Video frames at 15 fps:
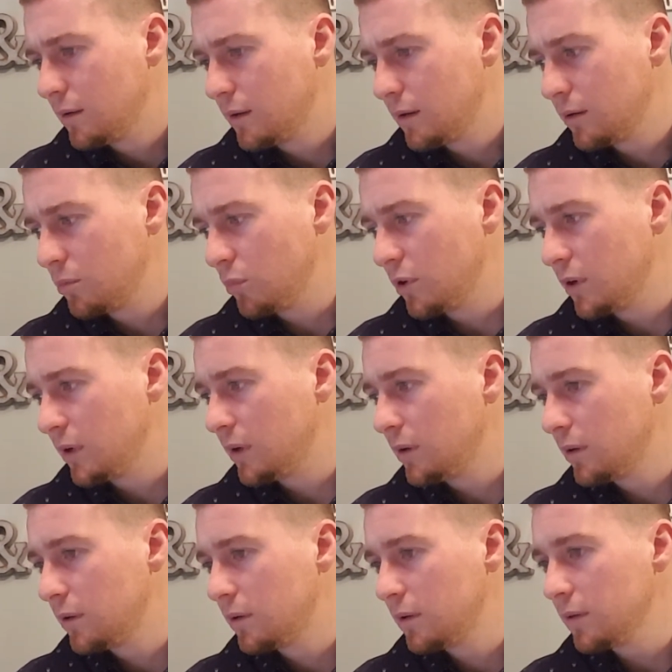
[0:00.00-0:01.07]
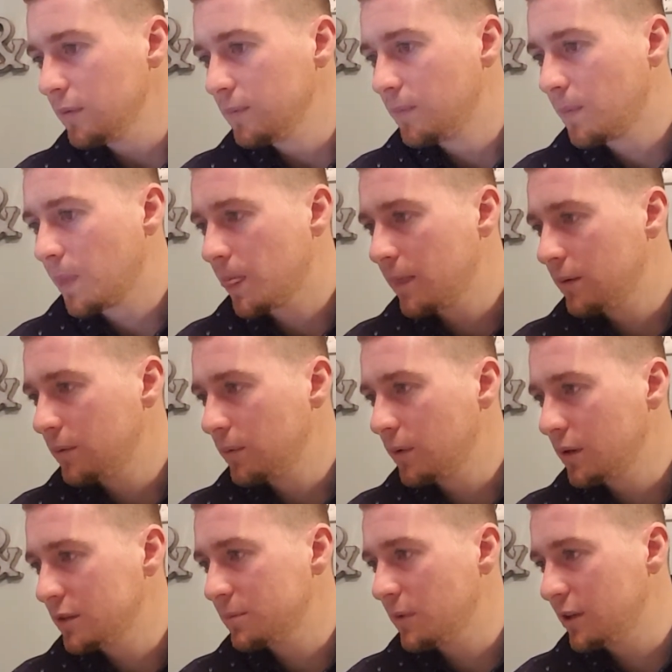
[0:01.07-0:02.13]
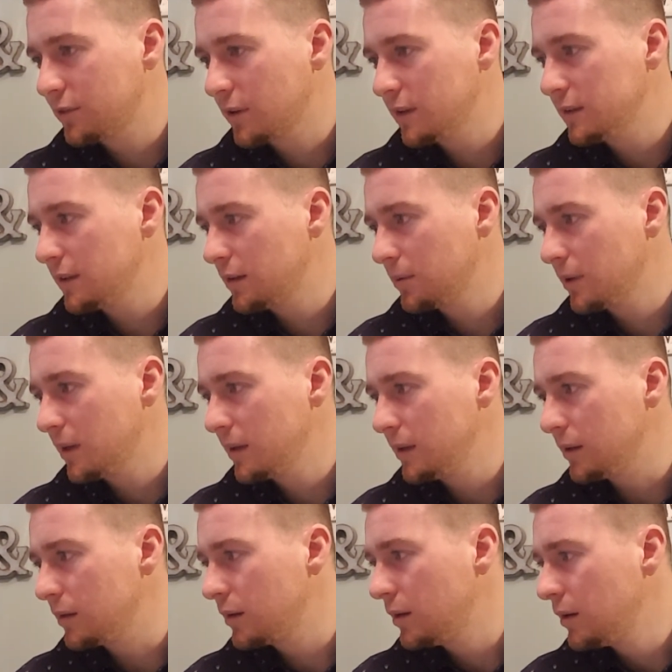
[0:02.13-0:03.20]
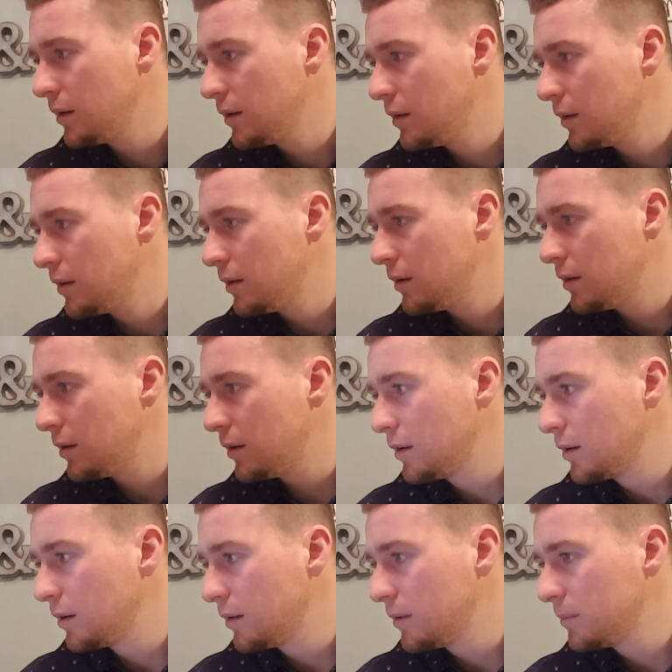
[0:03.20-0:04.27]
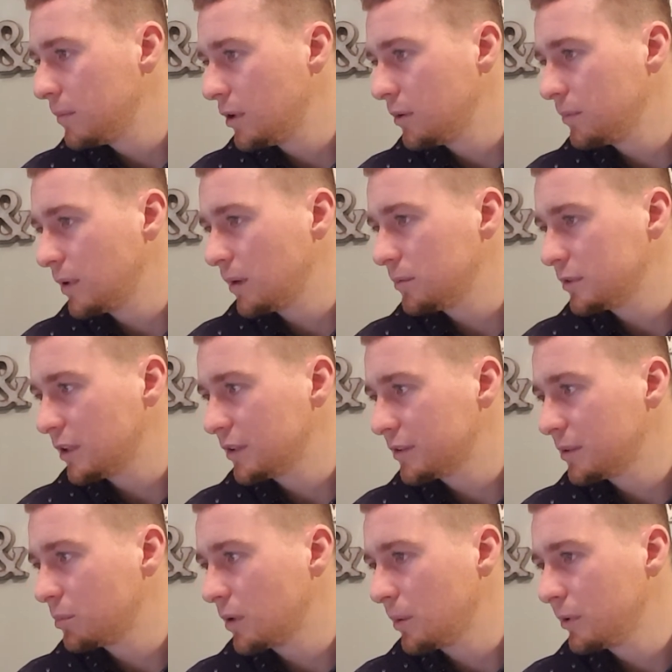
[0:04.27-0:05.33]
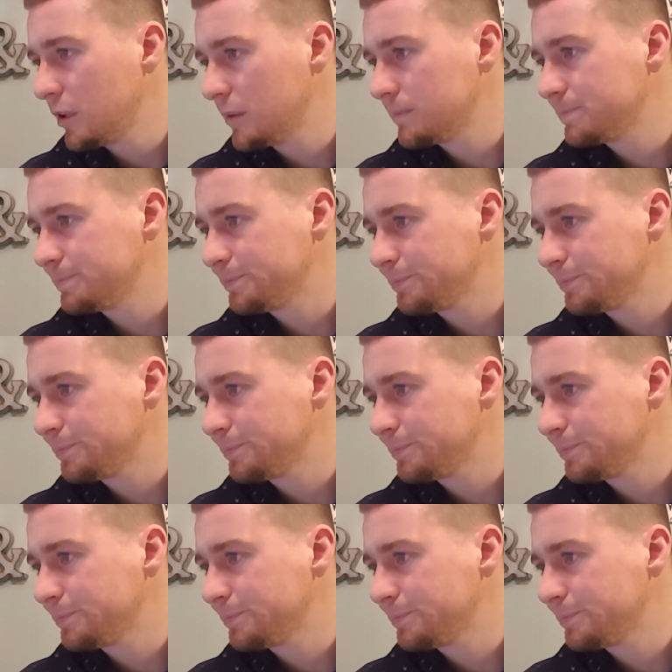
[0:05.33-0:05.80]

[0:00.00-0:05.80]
boy, where's my translator when I need it? Oh, that was actually probably it.